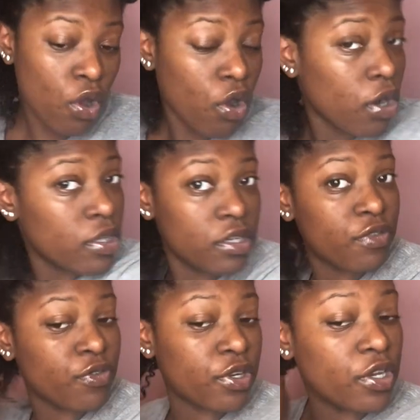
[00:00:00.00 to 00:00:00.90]
harder
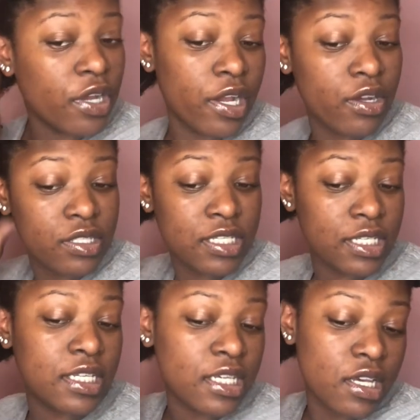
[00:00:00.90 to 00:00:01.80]
for your hair to
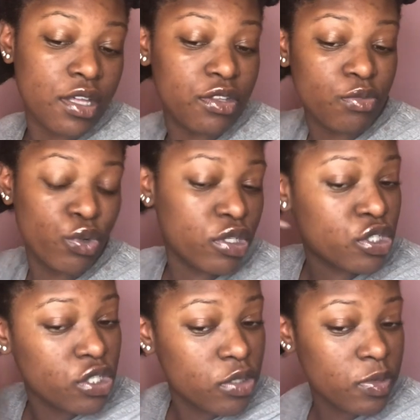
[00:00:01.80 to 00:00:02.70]
get other
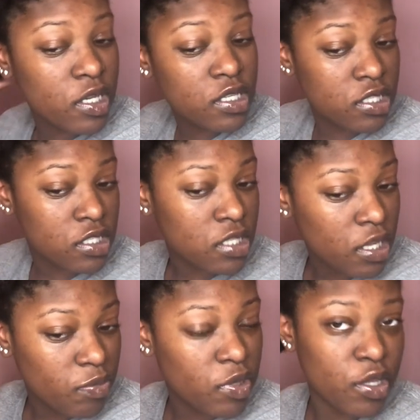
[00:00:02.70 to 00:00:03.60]
moisture because it's
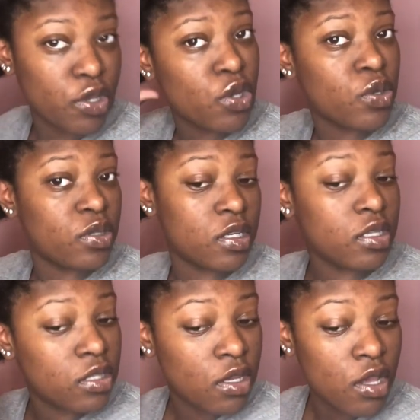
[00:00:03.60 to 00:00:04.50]
like being
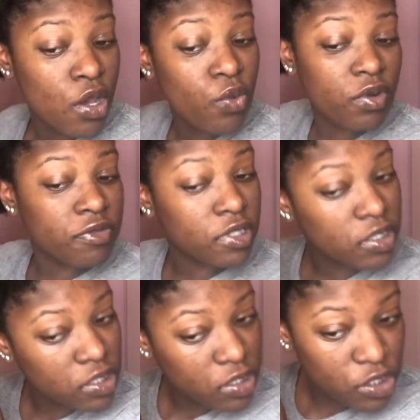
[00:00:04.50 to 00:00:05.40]
coated with the
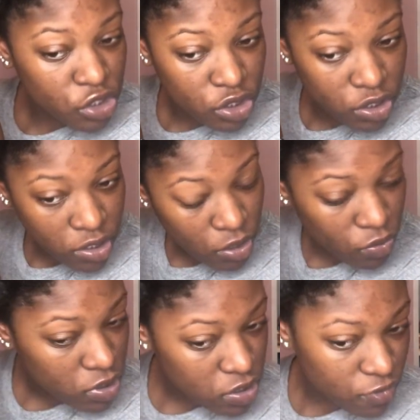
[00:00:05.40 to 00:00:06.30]
conditioner that
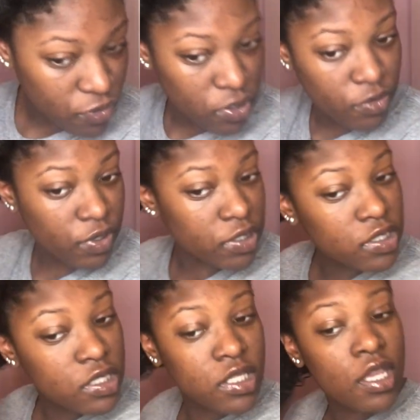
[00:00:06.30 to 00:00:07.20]
wasn't fully
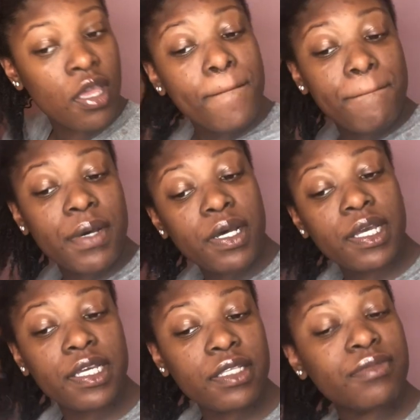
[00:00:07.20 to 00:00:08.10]
rinsed.
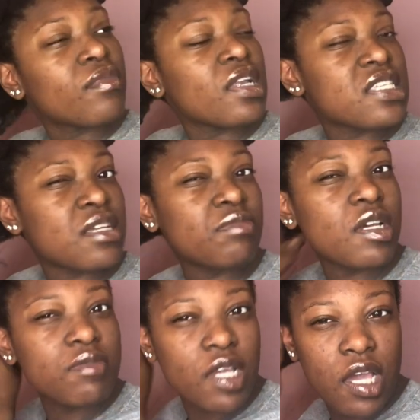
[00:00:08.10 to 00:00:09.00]
But
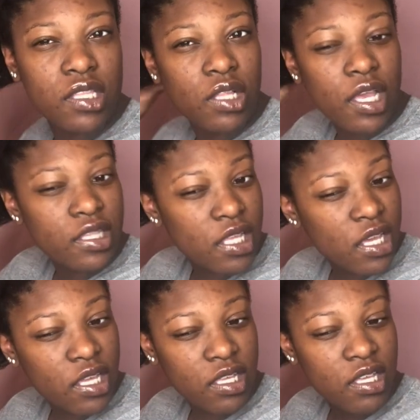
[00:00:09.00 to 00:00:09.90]
sometimes I kind of like
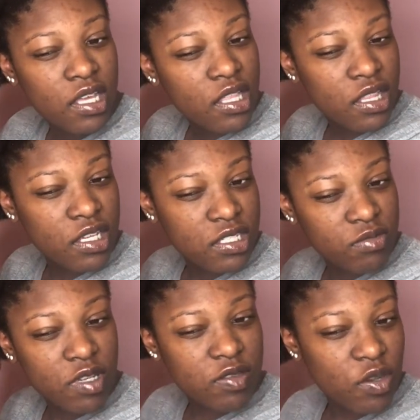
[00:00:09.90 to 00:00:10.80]
that. Like
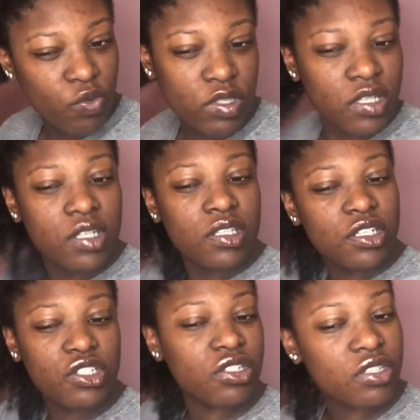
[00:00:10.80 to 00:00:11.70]
sometimes I want the
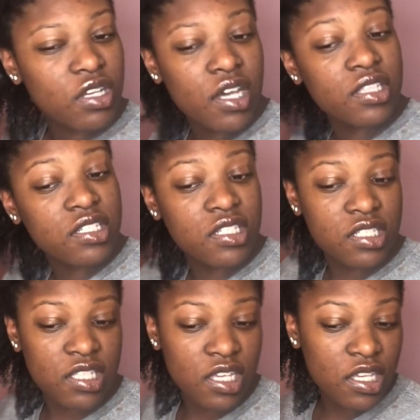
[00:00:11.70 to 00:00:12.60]
conditioner to kind of
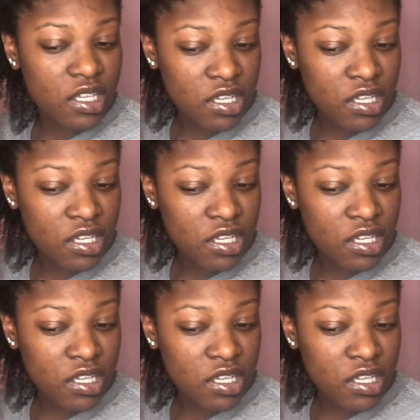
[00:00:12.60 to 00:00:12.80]
stick